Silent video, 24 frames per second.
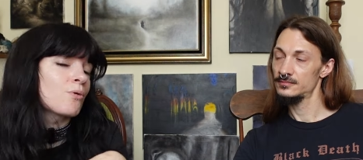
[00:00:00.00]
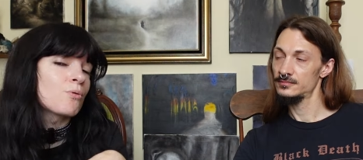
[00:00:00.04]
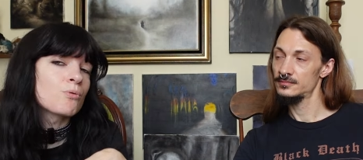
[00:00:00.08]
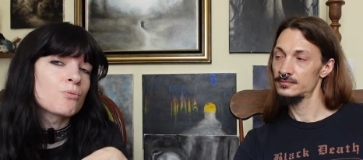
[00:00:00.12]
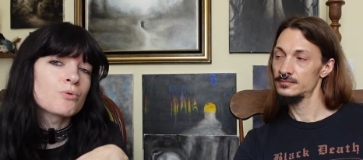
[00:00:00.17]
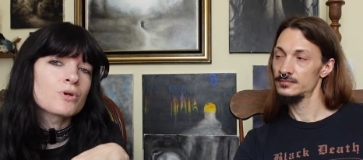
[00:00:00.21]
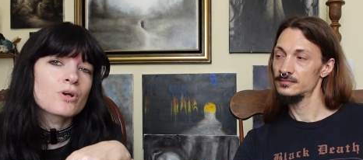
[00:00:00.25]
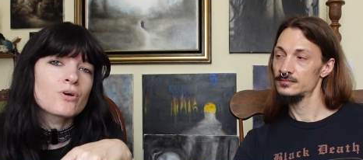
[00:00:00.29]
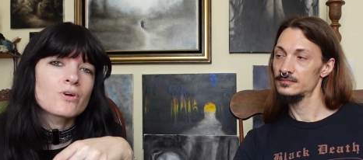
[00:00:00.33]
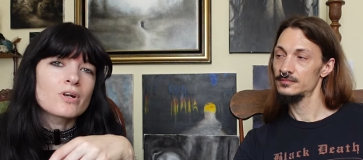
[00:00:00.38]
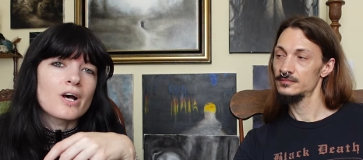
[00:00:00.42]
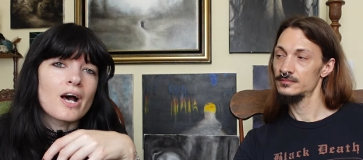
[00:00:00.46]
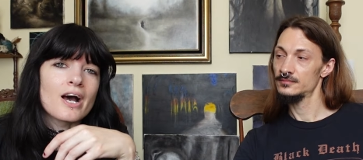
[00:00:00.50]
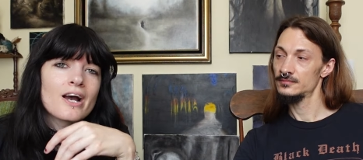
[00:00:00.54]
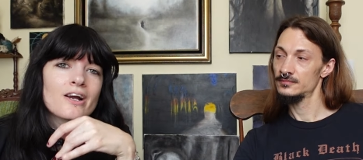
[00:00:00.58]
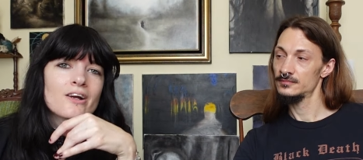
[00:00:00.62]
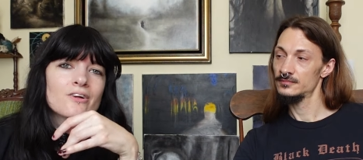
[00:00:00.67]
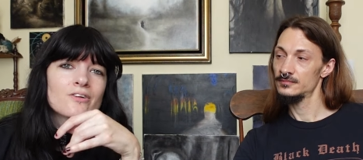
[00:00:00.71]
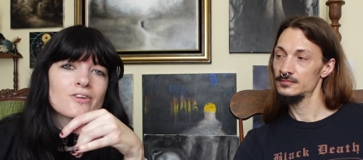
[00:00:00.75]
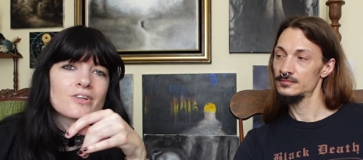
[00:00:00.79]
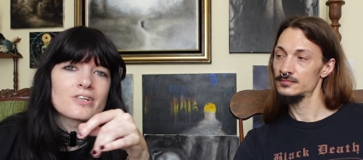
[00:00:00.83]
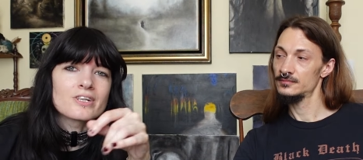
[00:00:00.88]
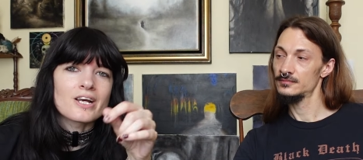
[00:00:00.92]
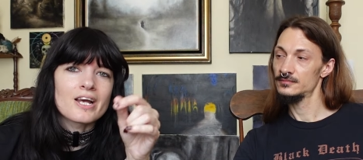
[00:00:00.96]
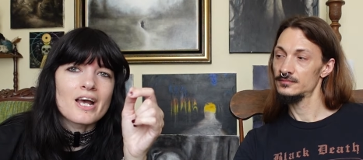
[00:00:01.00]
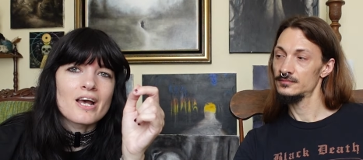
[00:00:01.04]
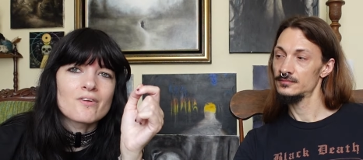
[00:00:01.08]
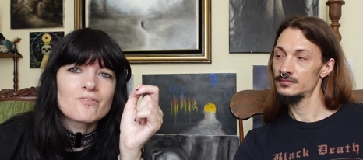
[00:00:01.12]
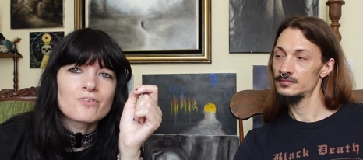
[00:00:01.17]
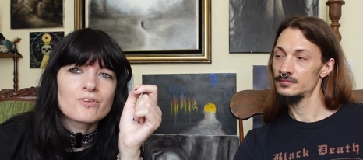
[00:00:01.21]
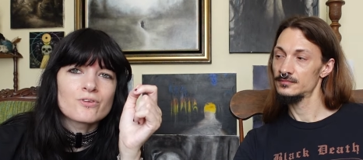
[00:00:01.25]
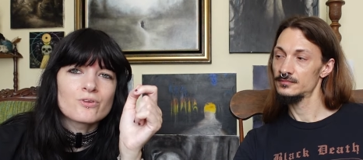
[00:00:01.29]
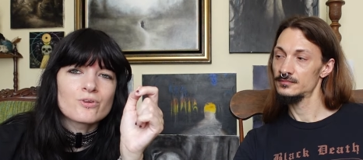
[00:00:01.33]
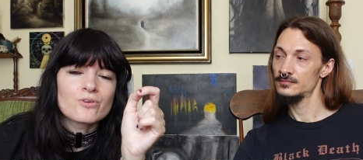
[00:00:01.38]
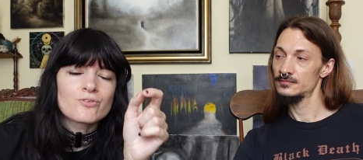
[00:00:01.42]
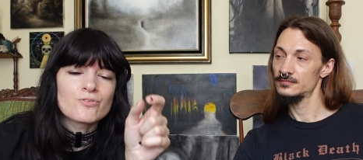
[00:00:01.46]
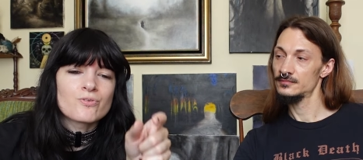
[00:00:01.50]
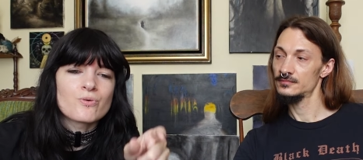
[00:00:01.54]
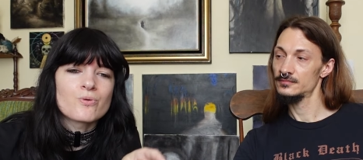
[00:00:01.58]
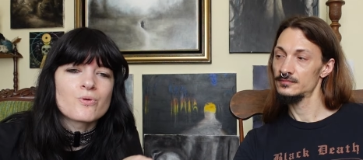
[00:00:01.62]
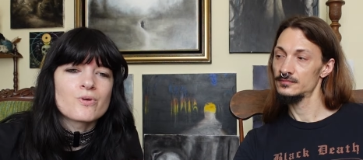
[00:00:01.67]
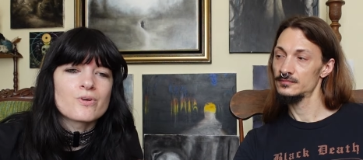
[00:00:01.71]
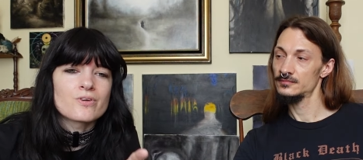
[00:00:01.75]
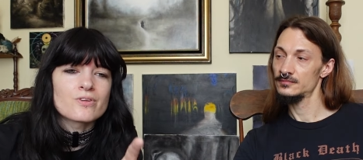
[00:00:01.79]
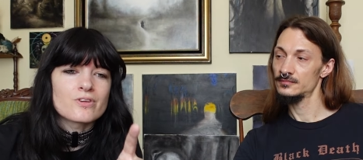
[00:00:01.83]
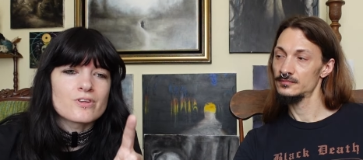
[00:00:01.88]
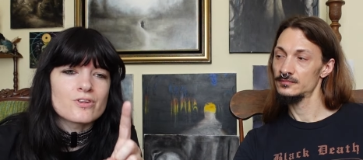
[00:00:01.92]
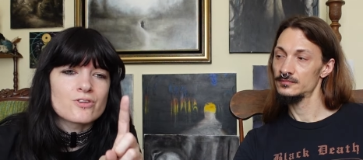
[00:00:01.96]
Speaker 1: when we go to Ireland, I have to look
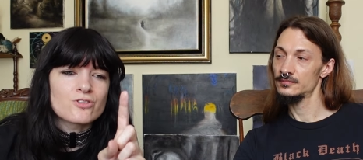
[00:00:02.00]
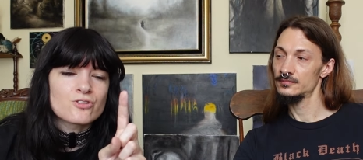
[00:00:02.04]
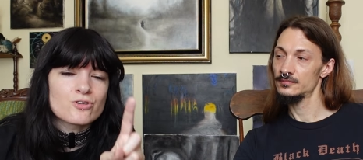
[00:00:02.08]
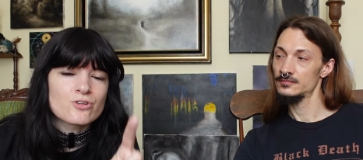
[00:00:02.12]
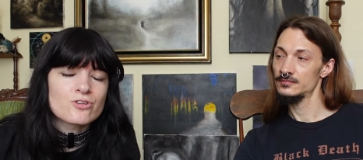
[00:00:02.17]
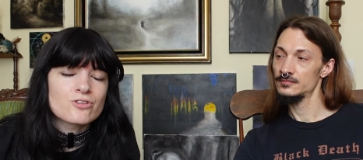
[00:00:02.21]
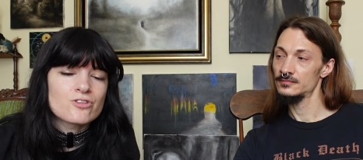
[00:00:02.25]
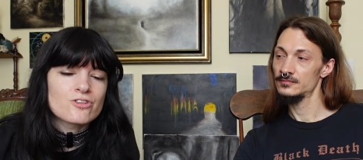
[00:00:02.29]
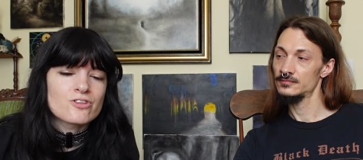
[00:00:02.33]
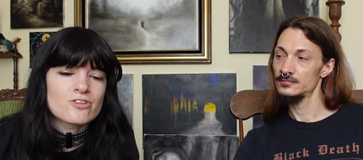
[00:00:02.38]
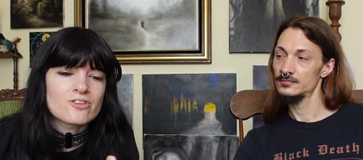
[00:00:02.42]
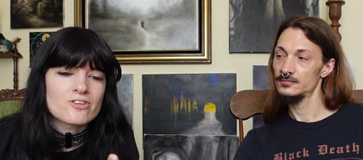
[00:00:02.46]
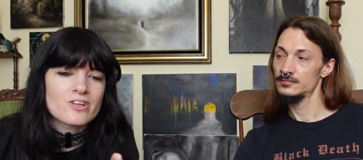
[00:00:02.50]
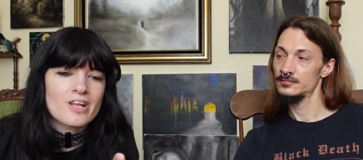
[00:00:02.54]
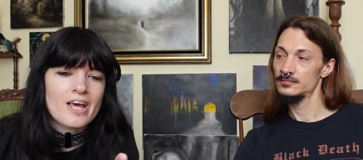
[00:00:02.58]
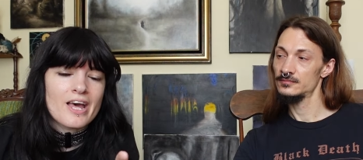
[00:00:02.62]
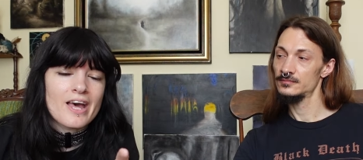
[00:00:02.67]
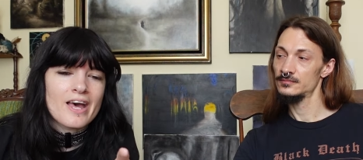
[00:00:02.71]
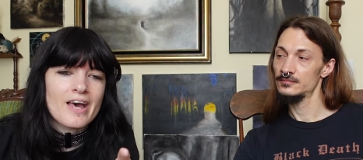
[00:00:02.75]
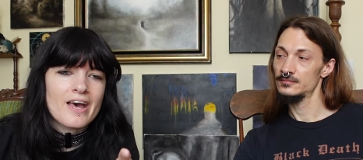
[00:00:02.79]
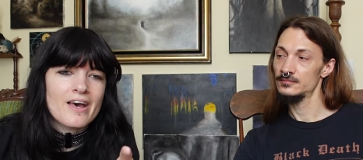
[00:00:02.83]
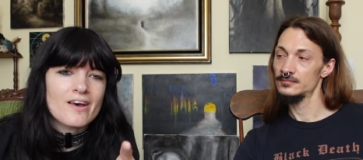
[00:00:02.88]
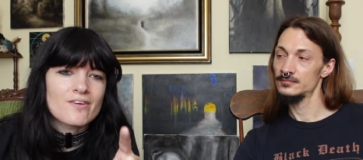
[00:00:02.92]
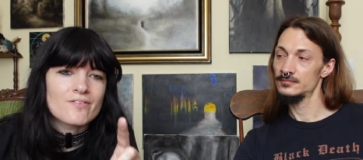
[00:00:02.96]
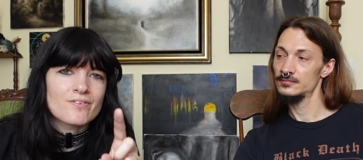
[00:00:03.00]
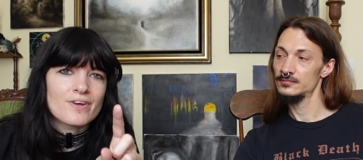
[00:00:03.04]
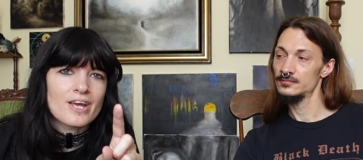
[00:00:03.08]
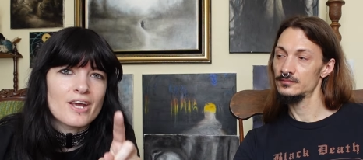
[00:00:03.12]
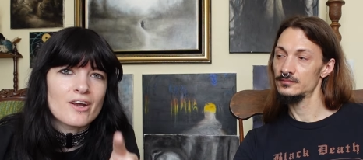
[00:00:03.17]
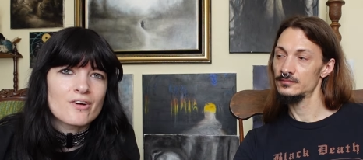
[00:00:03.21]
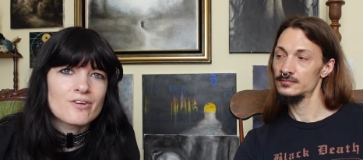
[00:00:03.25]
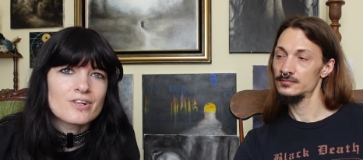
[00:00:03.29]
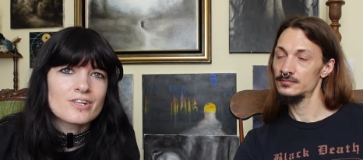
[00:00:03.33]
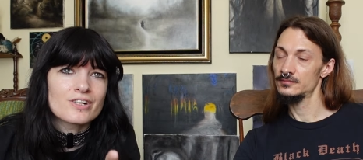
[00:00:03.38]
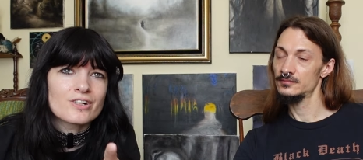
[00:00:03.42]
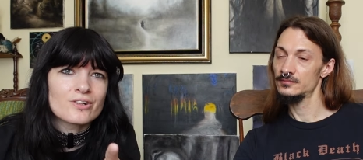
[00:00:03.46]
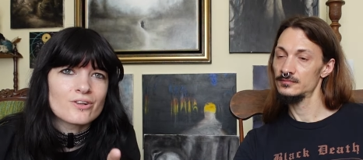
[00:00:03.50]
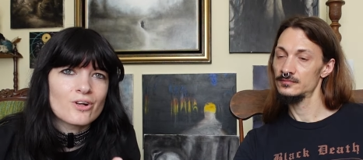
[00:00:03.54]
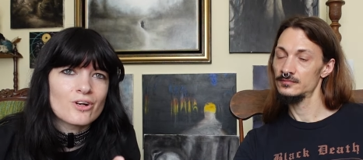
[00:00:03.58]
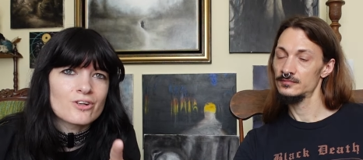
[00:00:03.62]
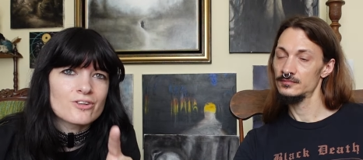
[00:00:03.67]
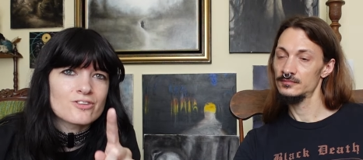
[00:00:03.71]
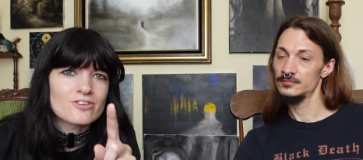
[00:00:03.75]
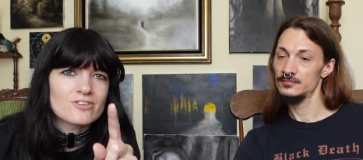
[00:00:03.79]
for the churches that have Harry Clarke